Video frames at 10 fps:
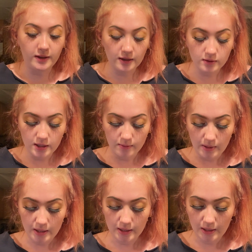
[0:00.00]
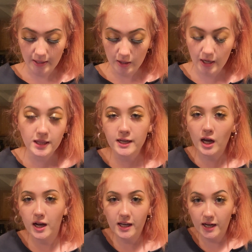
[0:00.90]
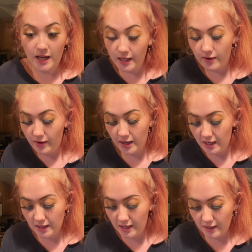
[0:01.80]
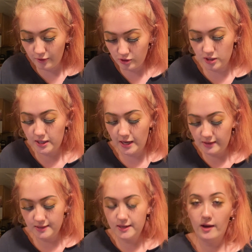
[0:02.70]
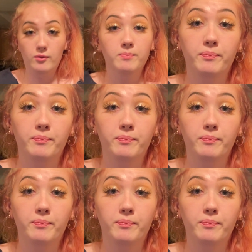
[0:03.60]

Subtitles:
guilty about it later. And then not eat any of it and then it'll just get stale.